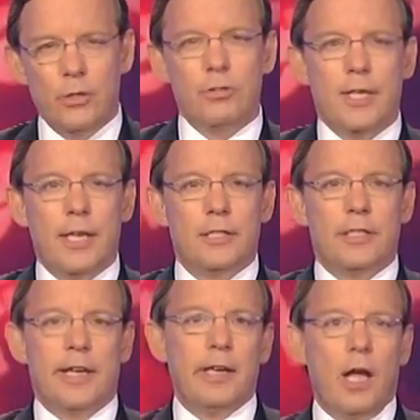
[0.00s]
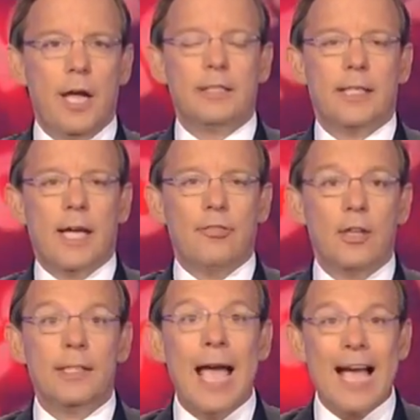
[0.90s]
Tuesday is the deadline to
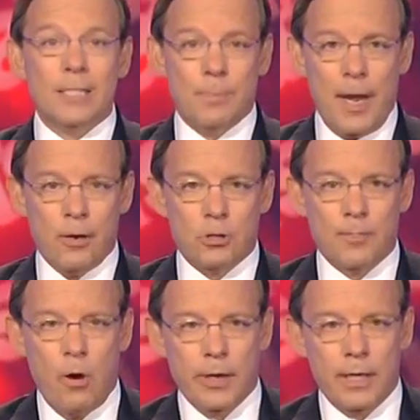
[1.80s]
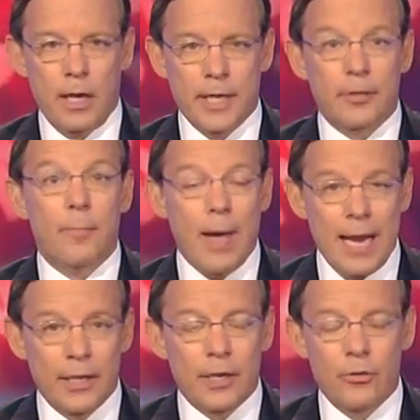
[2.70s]
get the Taxpayers Party line on the
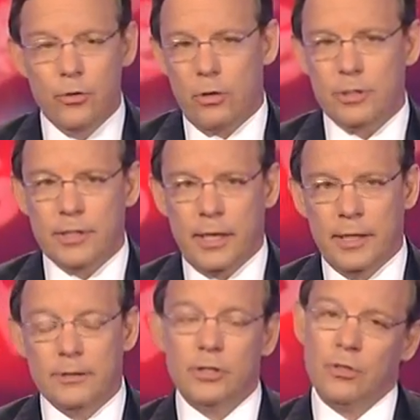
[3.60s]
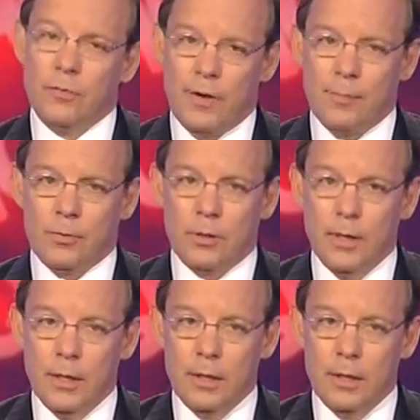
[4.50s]
ballot in New York State this November.